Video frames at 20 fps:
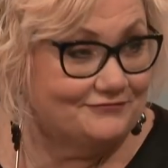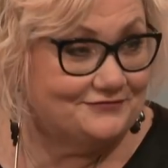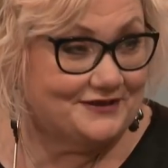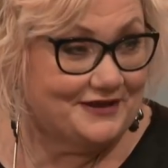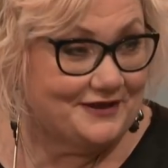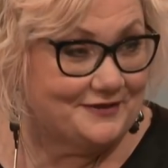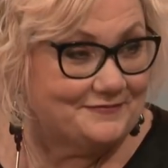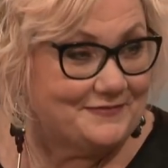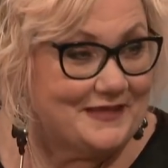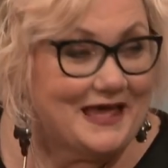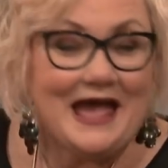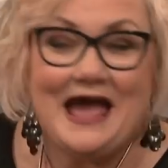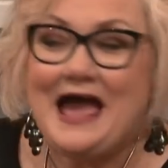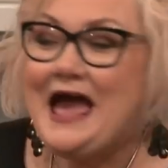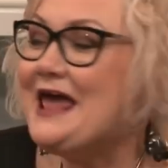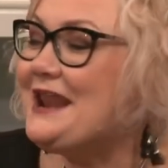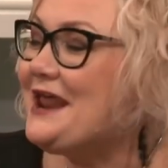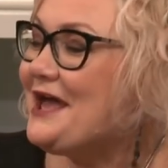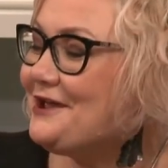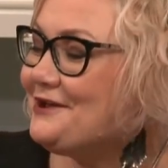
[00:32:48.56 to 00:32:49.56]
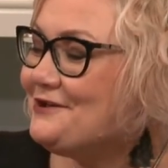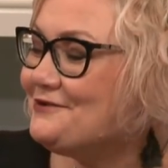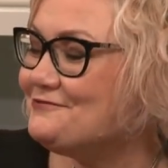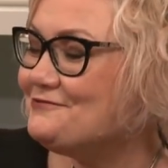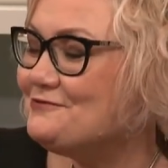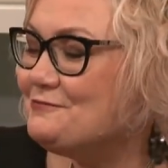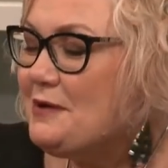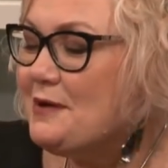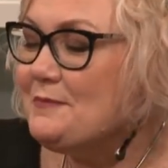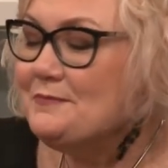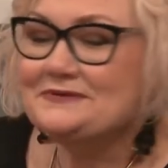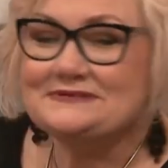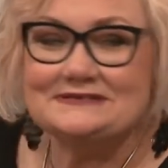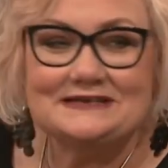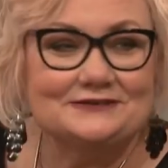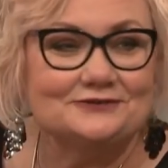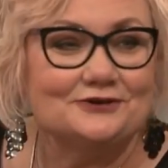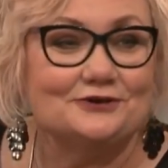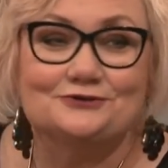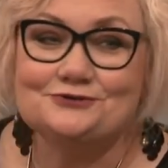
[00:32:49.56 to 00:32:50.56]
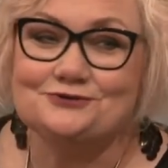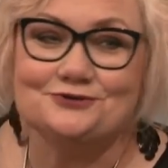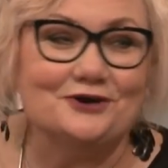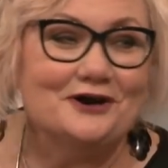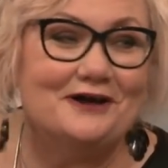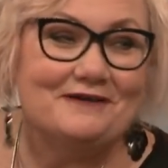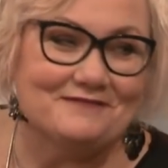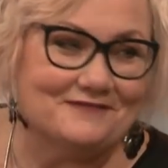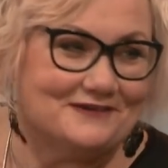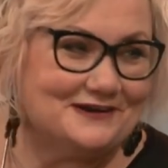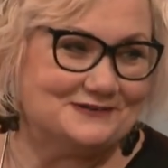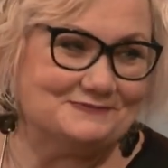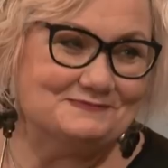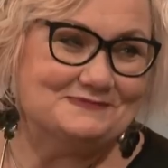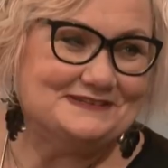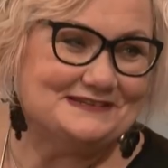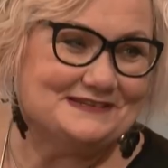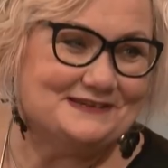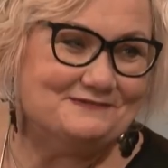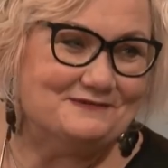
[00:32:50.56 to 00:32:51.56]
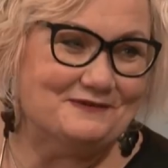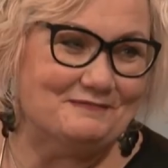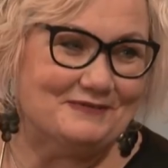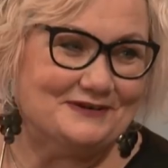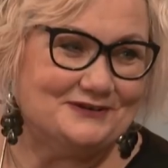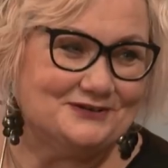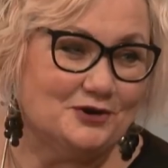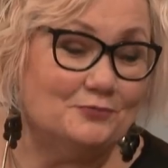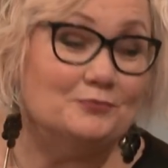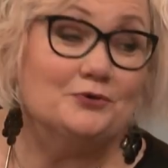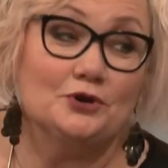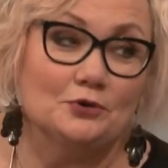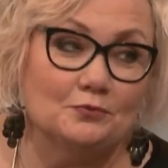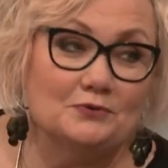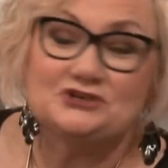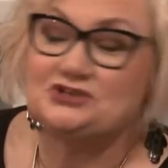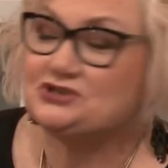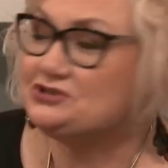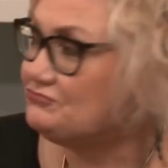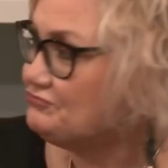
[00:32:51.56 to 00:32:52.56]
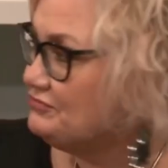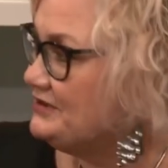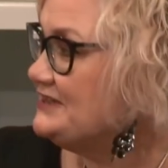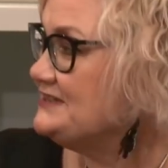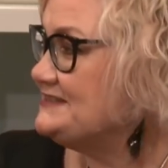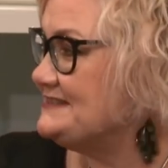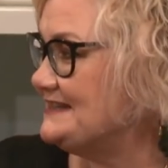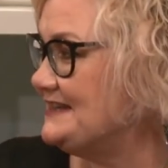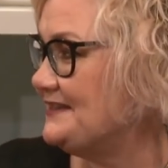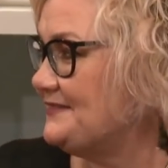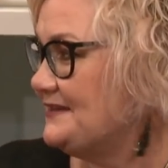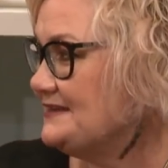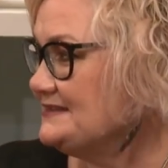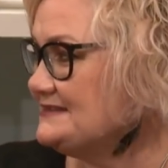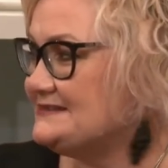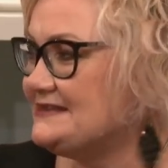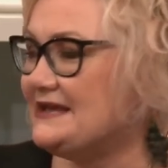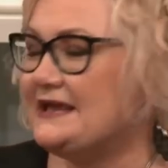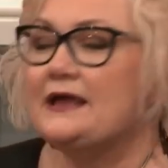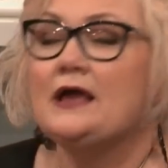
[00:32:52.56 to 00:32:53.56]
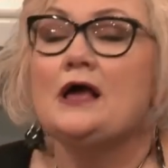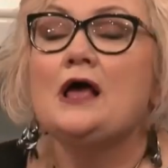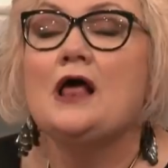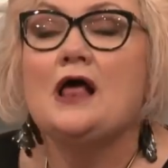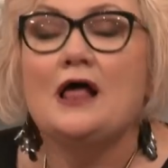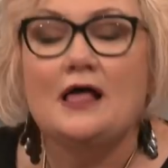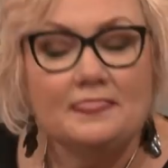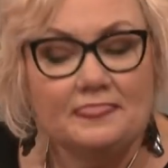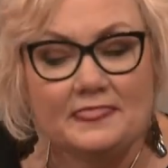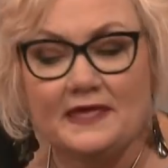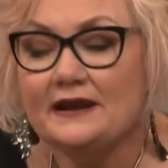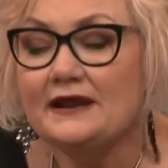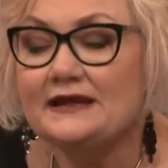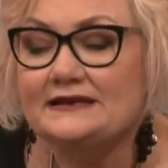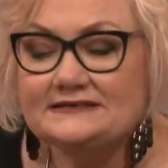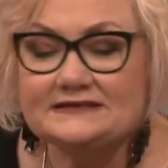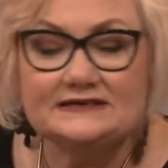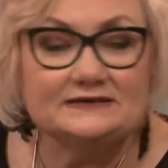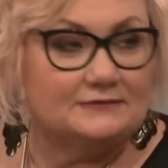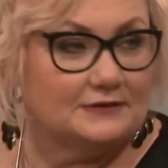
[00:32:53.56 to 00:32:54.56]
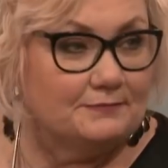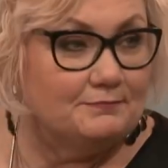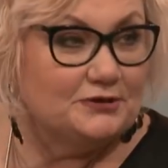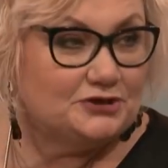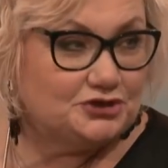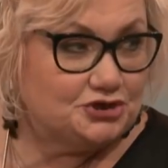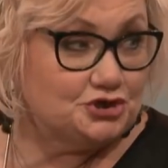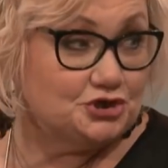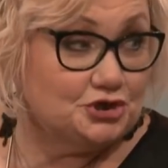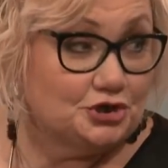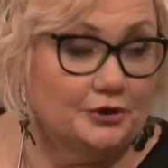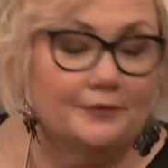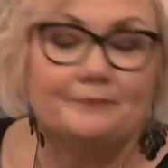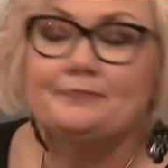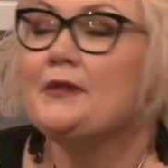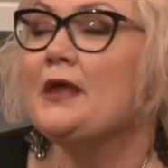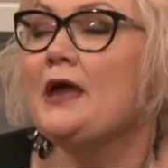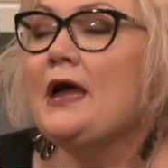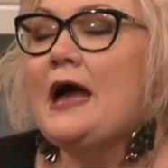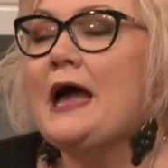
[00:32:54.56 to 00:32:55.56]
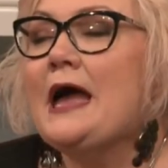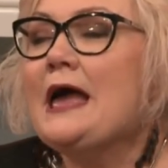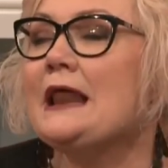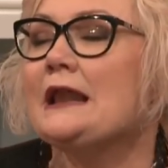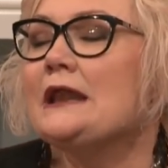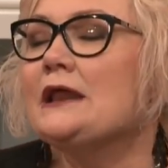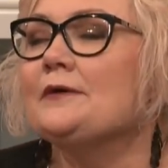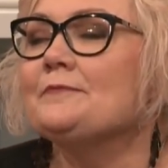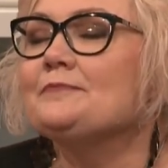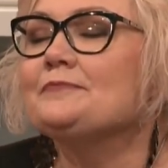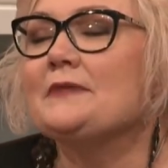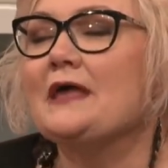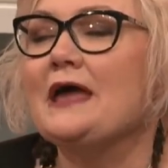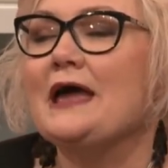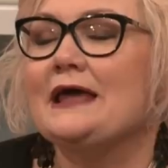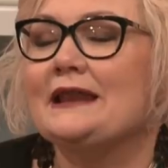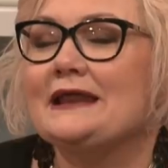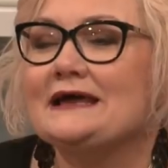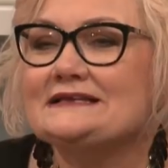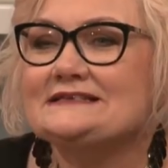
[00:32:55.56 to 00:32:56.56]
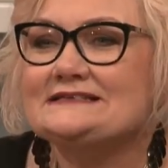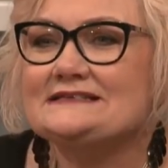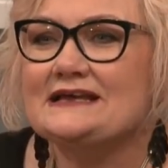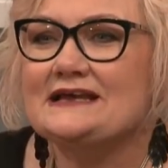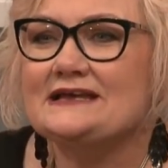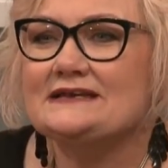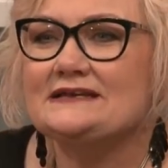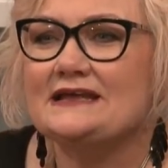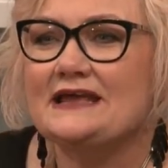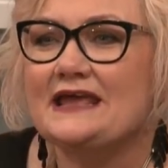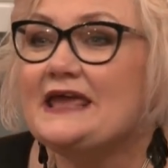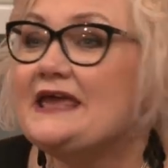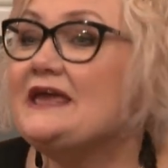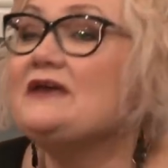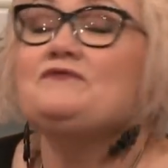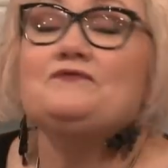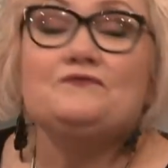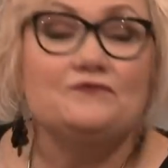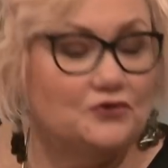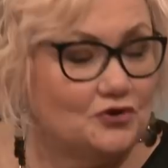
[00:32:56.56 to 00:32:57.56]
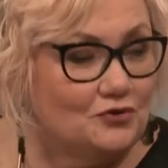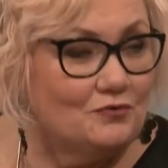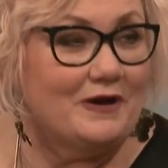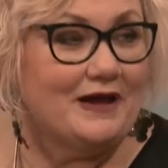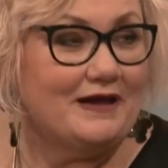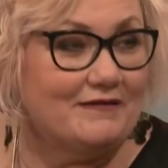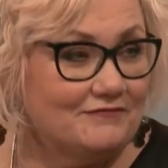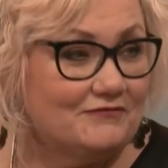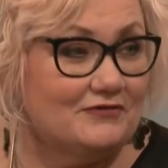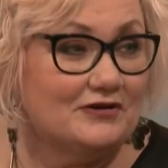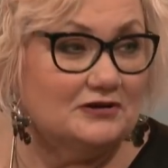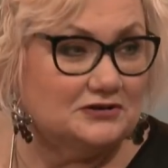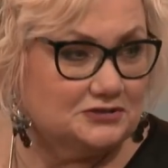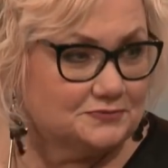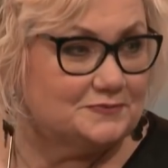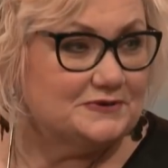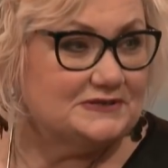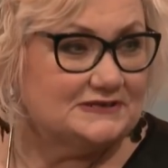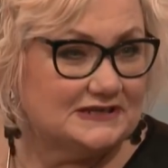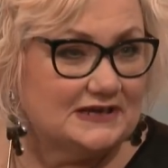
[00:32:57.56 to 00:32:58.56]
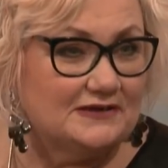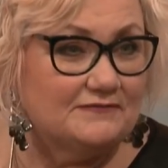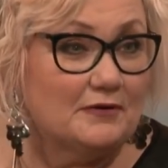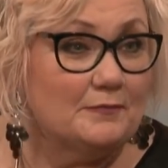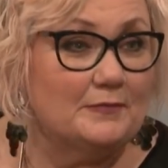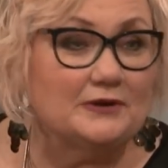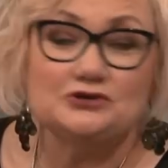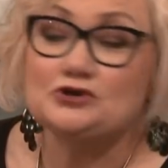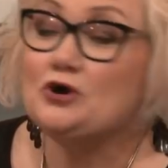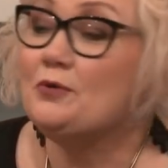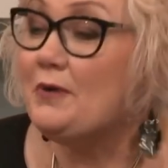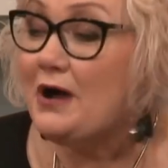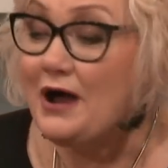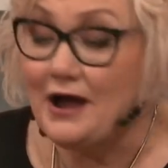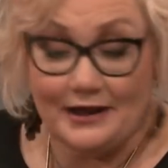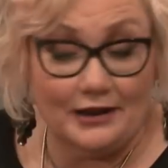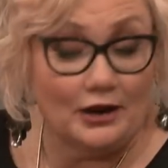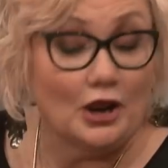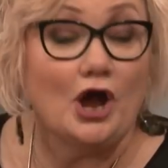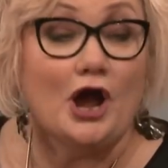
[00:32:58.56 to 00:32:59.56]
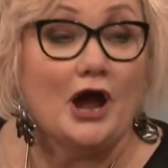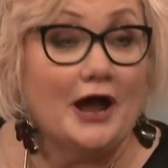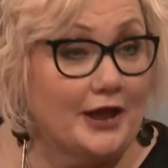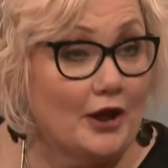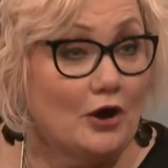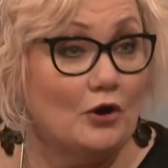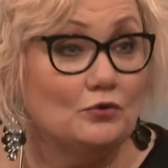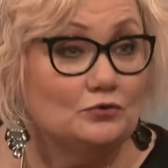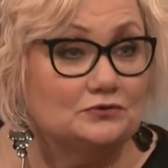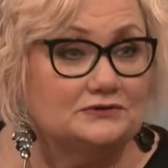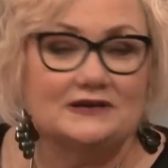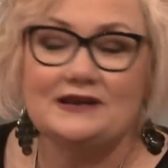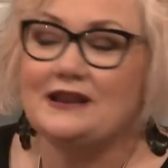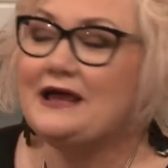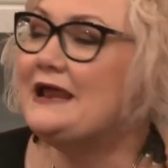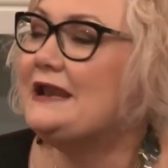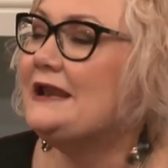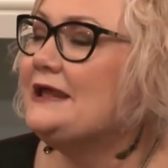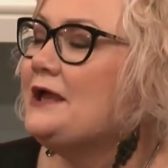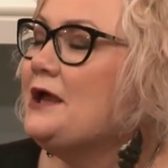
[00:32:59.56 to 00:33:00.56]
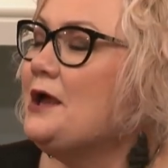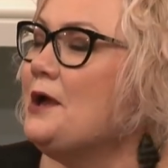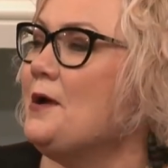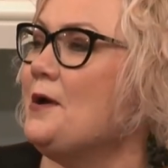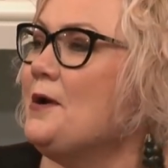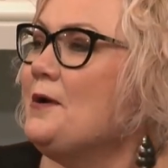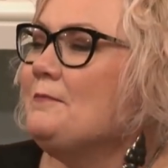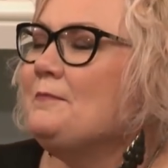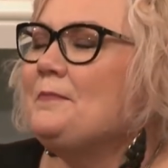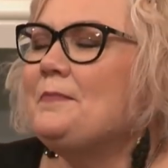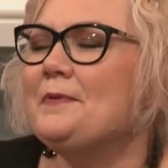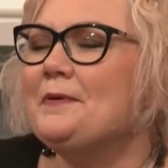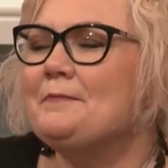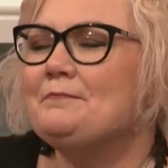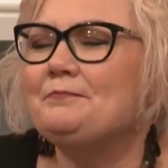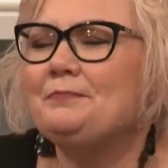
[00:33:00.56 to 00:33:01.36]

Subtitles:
it. And I can remember saying to God, don't ever ask me to give up my job, you know, which is a really silly thing to say. And then I did mature and I said, if you ever ask me to give up my job, I hold it lightly. But